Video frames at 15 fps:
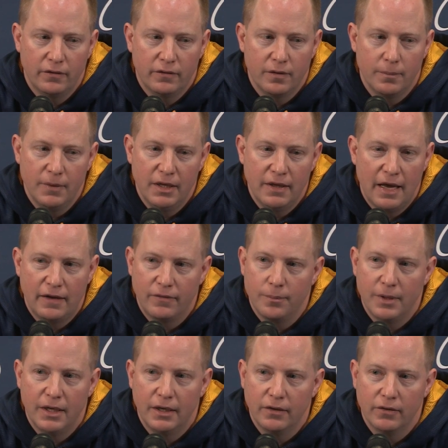to me, that's
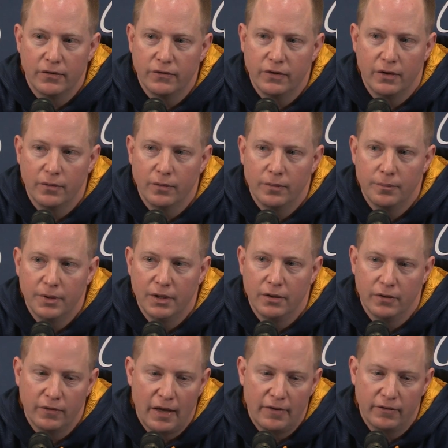meaningless too,
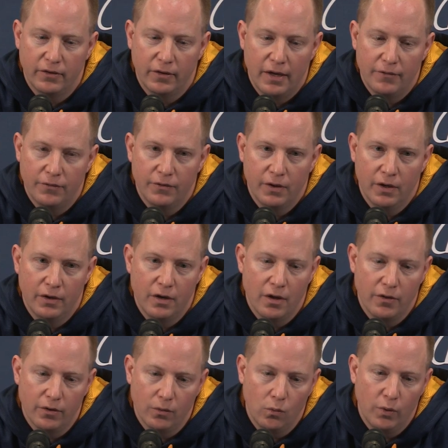because I still have
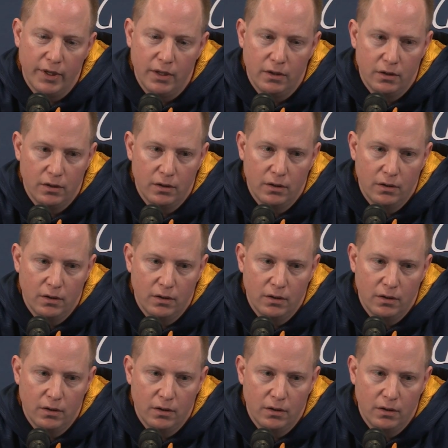another week